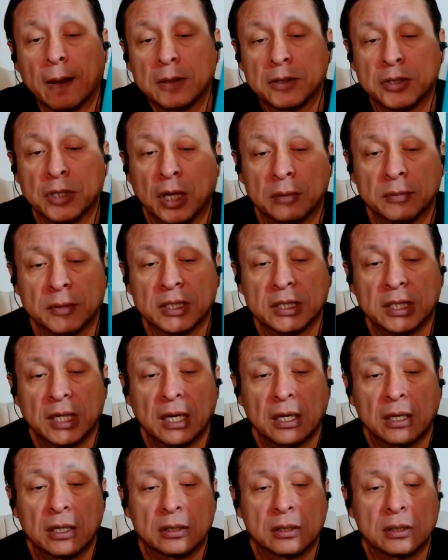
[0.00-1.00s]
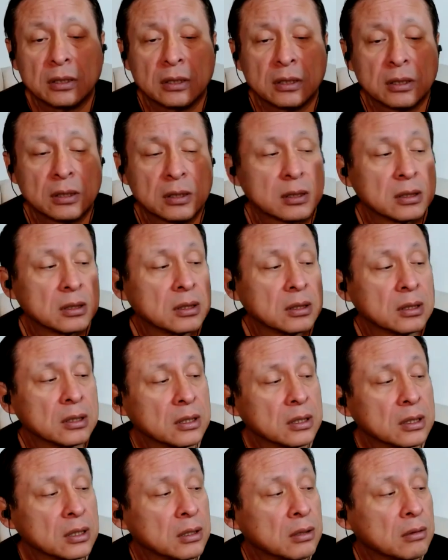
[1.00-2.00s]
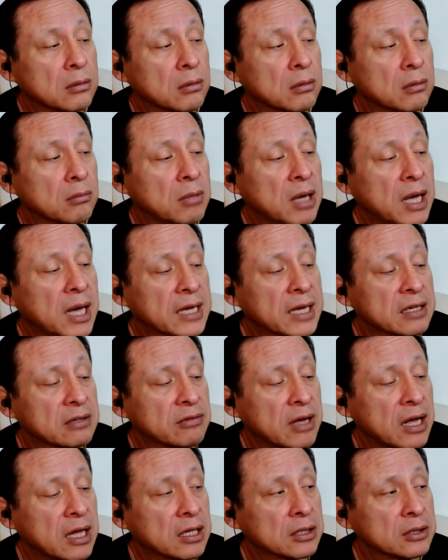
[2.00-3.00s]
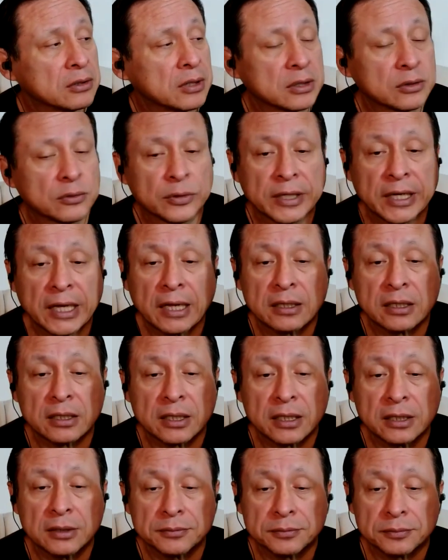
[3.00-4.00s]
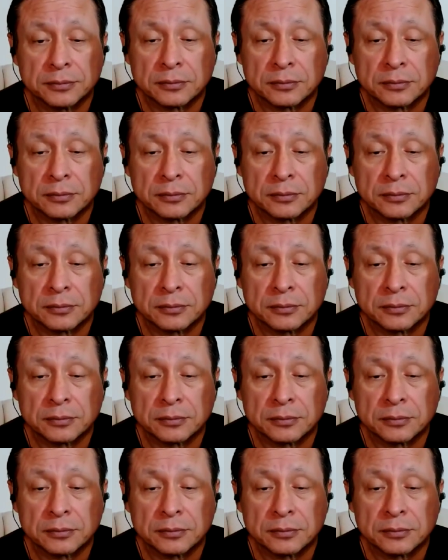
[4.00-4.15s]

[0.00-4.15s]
John McDowell, Mind, Value, and Reality,